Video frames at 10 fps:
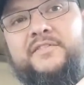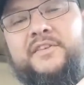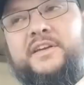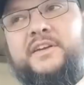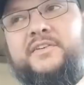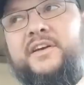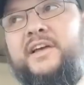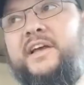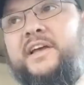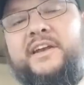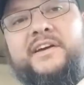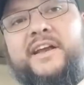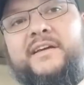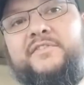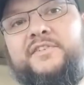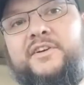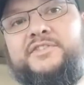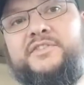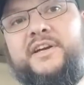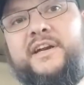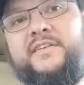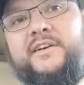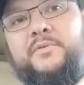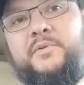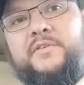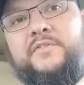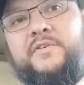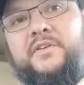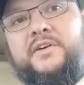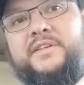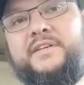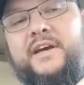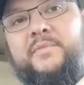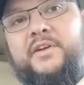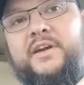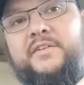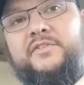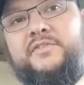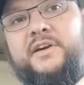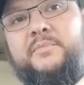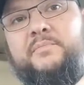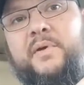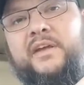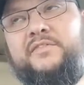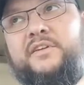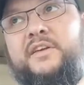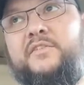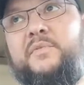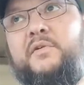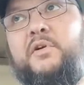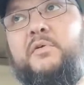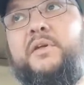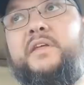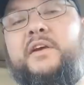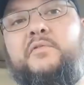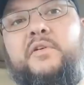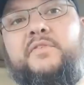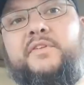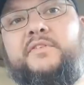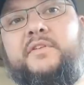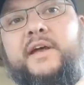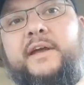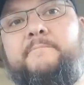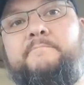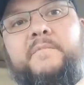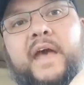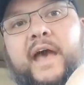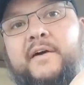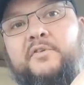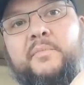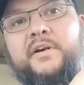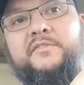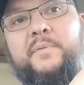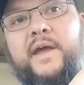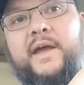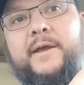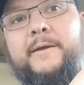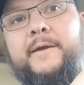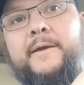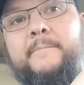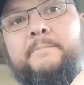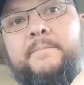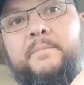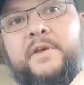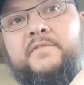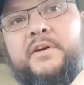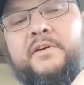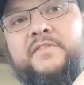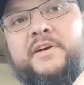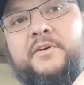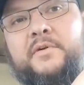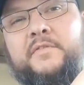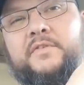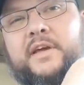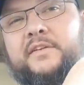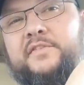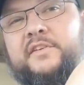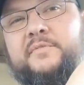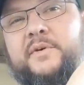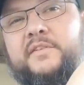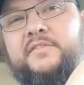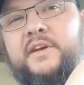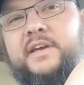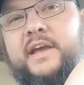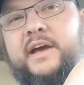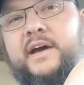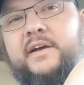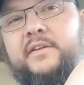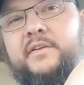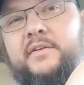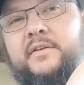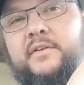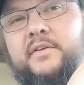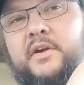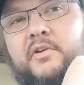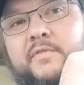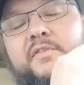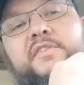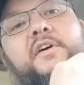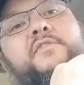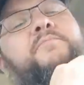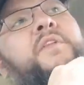It's like, you know, you know, I'd have surgery and I was out of work for a long time and you guys are trying to basically give me what would be the equivalent to like half a month's pay, even though I was out of work for like six months. Like, yeah, and go F yourself.